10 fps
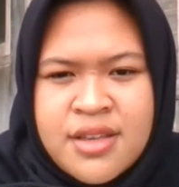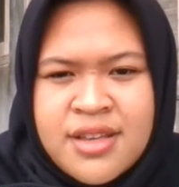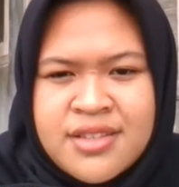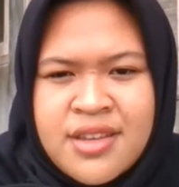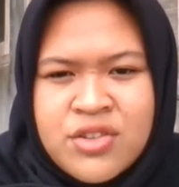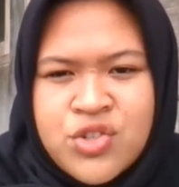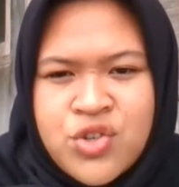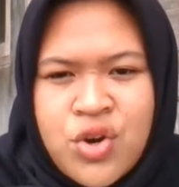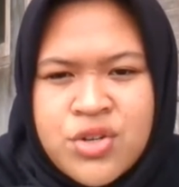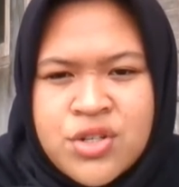He takes
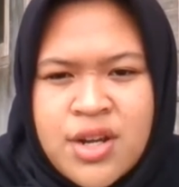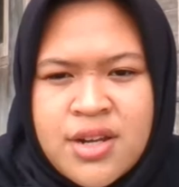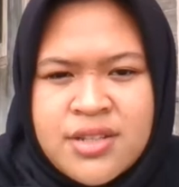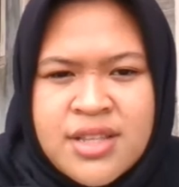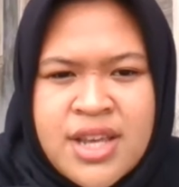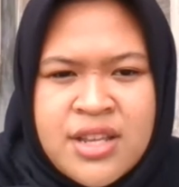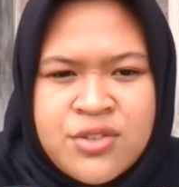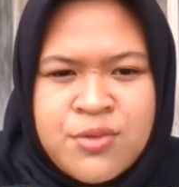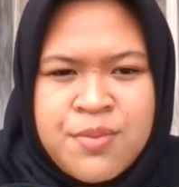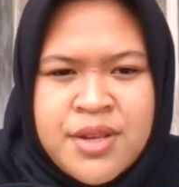George and Lenny
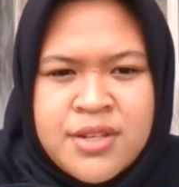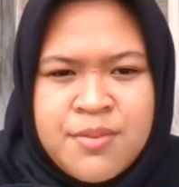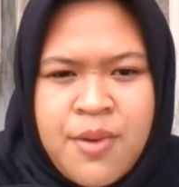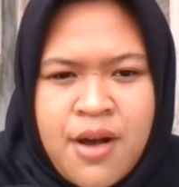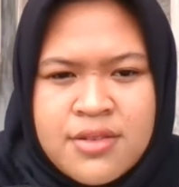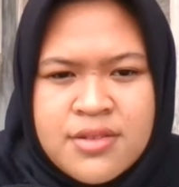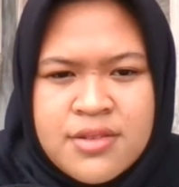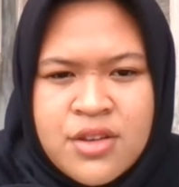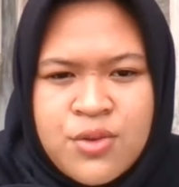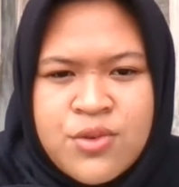to meet the
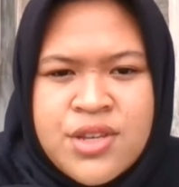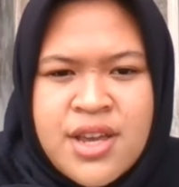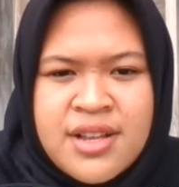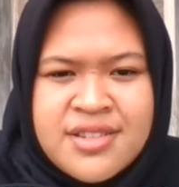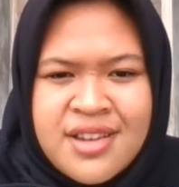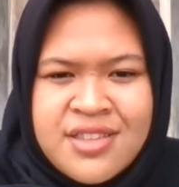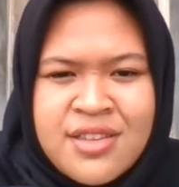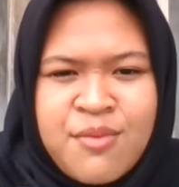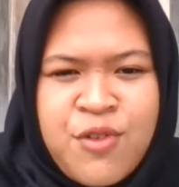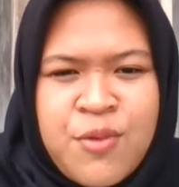boss, who yells at
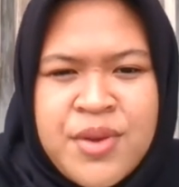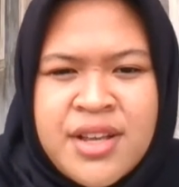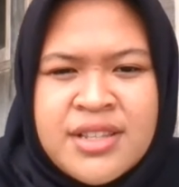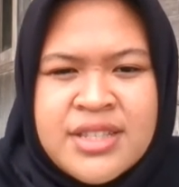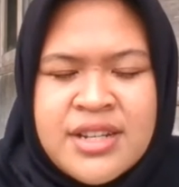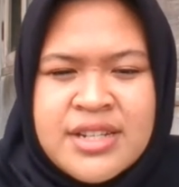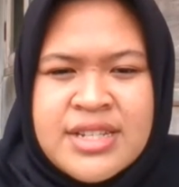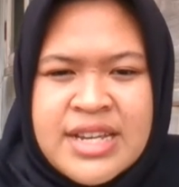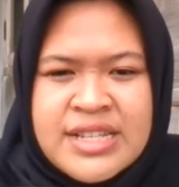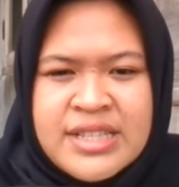them for being a
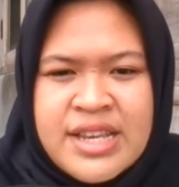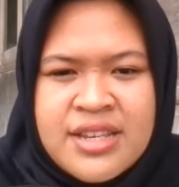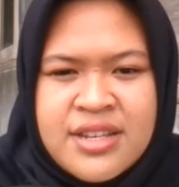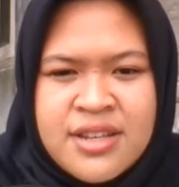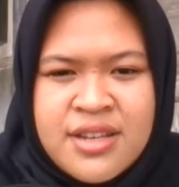day late.